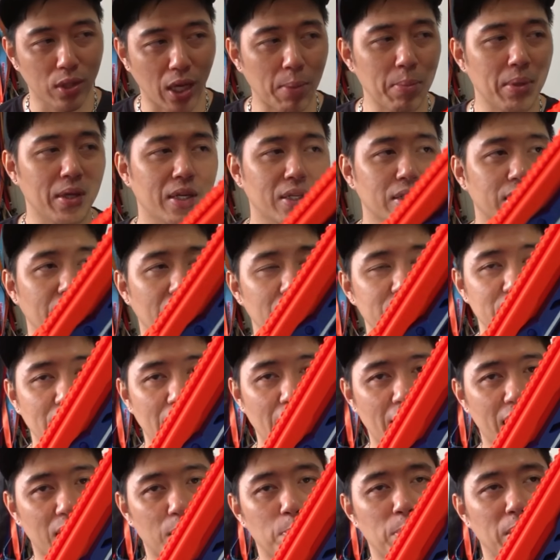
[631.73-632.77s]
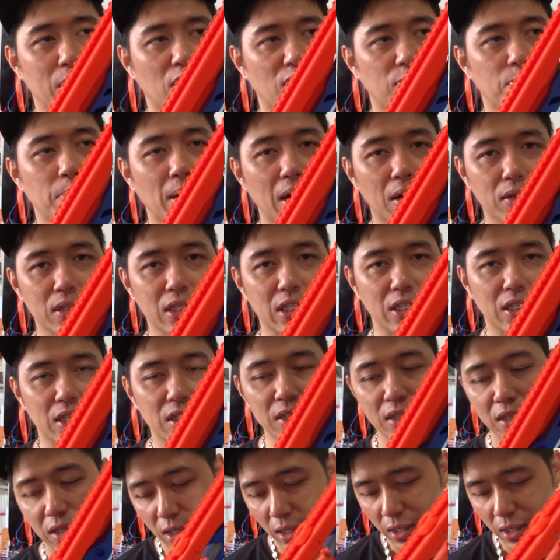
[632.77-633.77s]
I mean, it does add a bit of bulk here